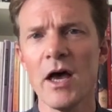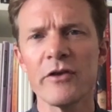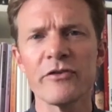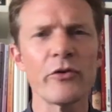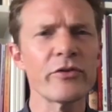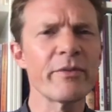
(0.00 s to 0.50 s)

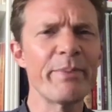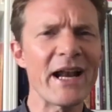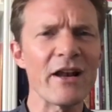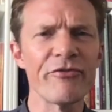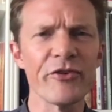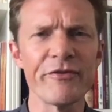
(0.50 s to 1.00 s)
So the
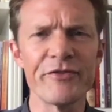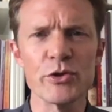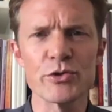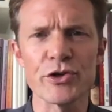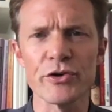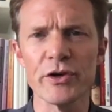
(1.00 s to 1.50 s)
battle for the
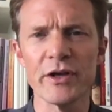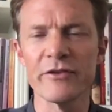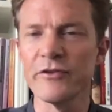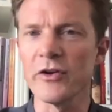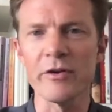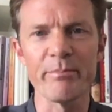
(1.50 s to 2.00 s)
future is
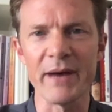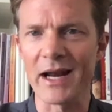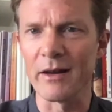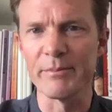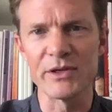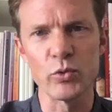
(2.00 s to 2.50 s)
not a
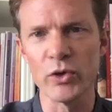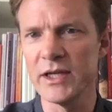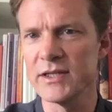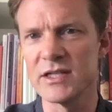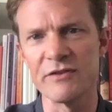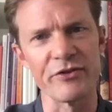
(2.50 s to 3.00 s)
battle
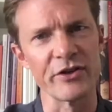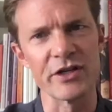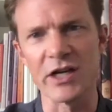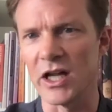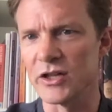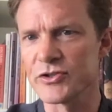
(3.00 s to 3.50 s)
between different
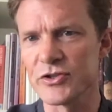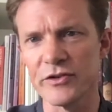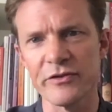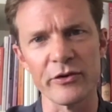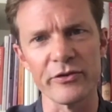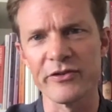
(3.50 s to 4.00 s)

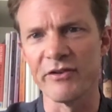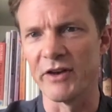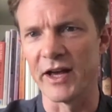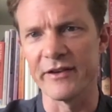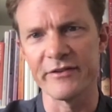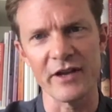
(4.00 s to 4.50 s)
cultures or
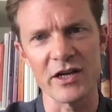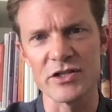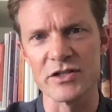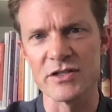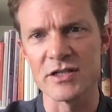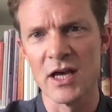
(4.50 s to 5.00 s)

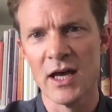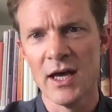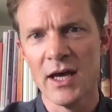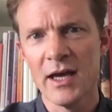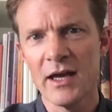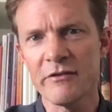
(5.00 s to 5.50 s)
civilizations,
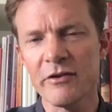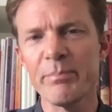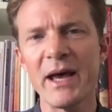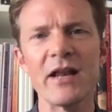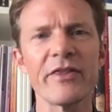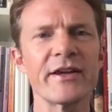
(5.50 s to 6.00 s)
it's a
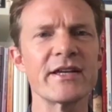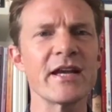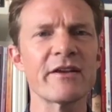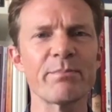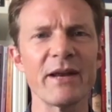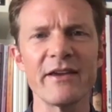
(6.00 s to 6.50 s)
battle that
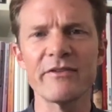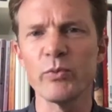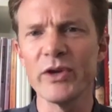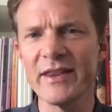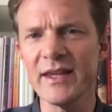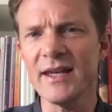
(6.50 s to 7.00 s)
takes place
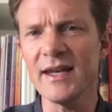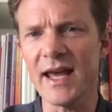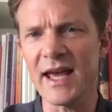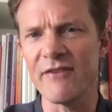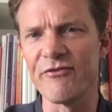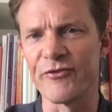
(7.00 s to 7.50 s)
within
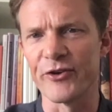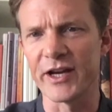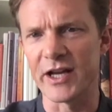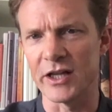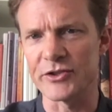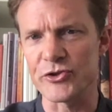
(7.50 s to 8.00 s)
every
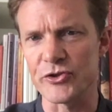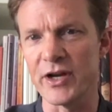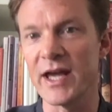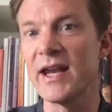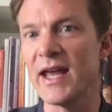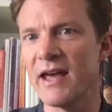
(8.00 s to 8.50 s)
culture
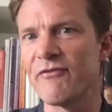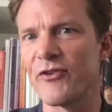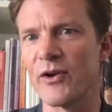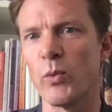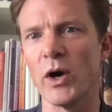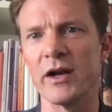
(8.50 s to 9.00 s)
and
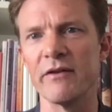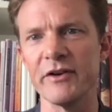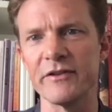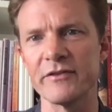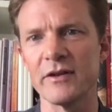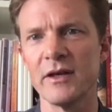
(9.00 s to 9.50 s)
every one of
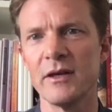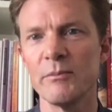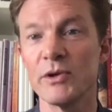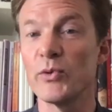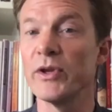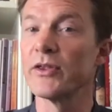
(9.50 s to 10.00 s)
us,
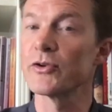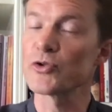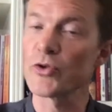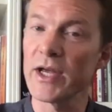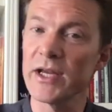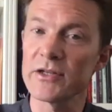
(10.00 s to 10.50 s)
between the
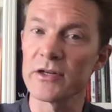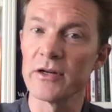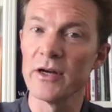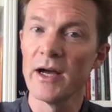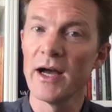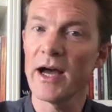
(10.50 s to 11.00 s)

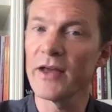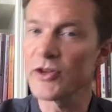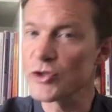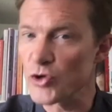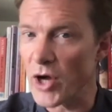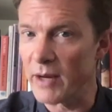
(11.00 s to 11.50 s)
trader and the
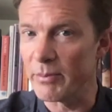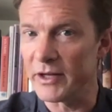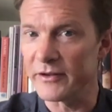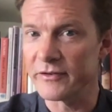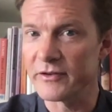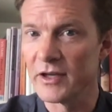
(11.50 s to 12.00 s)

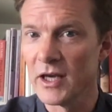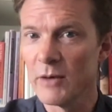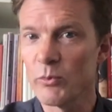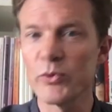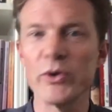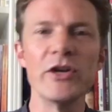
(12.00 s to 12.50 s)
tribalist,
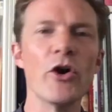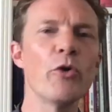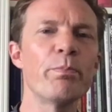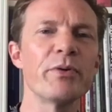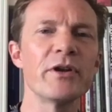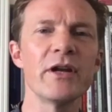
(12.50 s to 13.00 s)
between
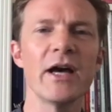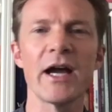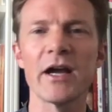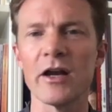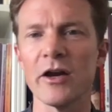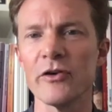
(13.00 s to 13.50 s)
open
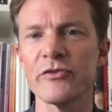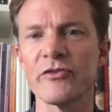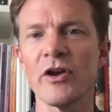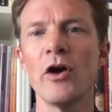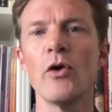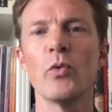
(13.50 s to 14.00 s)
and closed,
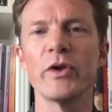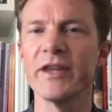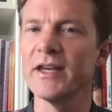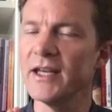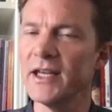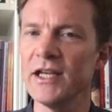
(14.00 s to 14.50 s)

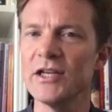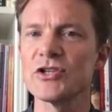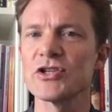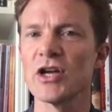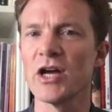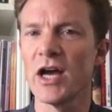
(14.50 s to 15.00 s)
within
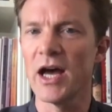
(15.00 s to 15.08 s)
each